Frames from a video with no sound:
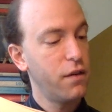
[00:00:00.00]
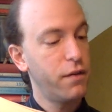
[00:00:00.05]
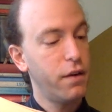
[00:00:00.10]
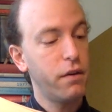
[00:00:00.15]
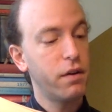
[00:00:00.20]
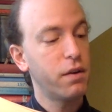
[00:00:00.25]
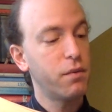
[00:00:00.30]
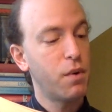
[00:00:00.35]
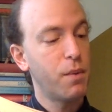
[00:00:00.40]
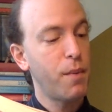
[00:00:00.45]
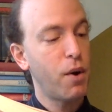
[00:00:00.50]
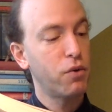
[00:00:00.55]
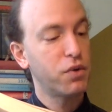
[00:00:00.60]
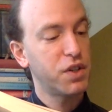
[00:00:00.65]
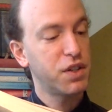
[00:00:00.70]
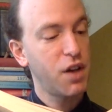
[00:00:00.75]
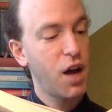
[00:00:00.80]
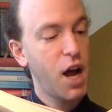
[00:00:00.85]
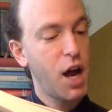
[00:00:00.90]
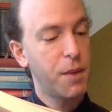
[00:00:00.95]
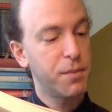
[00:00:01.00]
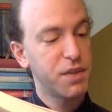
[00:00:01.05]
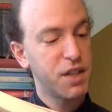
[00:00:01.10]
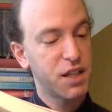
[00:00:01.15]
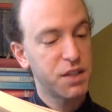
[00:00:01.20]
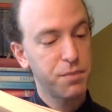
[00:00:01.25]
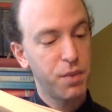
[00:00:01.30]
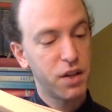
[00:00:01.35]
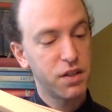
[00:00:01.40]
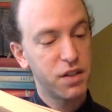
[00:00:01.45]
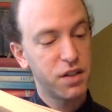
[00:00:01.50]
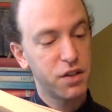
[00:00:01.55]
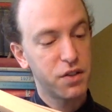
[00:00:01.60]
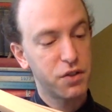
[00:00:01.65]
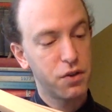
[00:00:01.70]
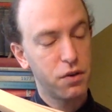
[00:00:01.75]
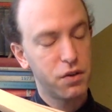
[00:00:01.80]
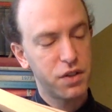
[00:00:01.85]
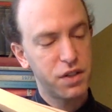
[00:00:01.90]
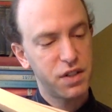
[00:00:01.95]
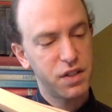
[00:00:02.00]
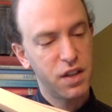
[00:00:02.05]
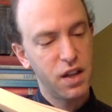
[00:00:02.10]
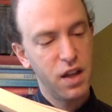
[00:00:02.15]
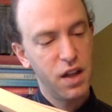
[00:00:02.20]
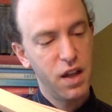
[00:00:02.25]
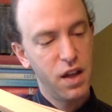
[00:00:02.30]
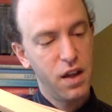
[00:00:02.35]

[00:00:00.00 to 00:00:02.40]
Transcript: very remote times, as Pundit asserts,